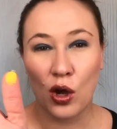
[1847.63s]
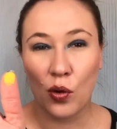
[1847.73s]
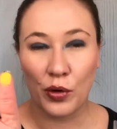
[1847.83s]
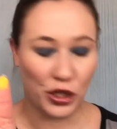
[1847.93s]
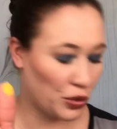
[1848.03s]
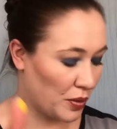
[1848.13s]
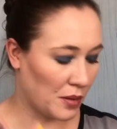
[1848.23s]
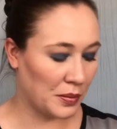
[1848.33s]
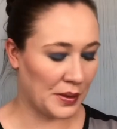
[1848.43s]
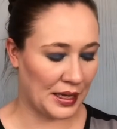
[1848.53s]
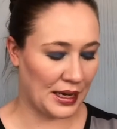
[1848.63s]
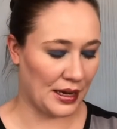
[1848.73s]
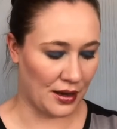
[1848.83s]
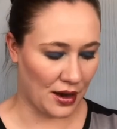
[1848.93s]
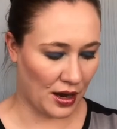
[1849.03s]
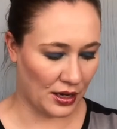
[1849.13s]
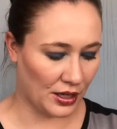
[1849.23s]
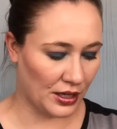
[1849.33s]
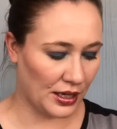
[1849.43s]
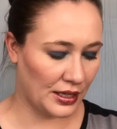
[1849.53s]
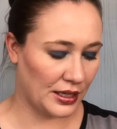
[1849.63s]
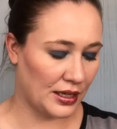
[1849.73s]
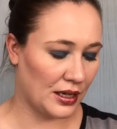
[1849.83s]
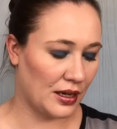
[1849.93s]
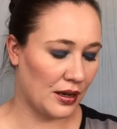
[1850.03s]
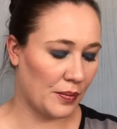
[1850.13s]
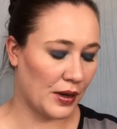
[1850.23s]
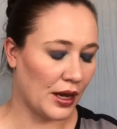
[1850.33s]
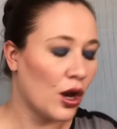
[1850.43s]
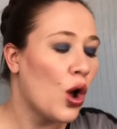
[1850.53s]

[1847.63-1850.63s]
which is probably not a good idea, but